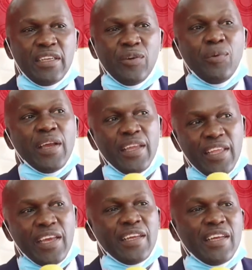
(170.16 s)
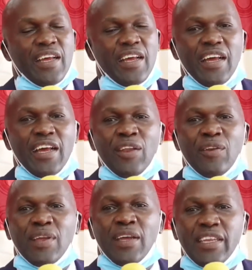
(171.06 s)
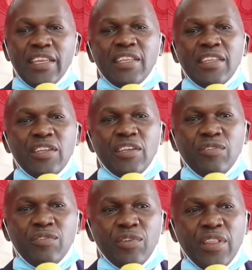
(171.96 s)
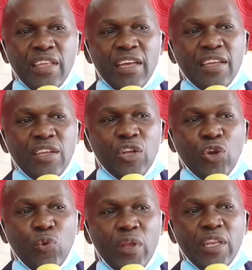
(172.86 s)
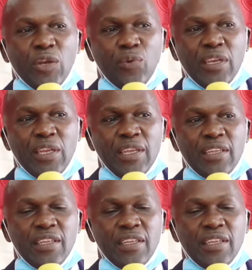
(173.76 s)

we are here and we are ready for the year 2020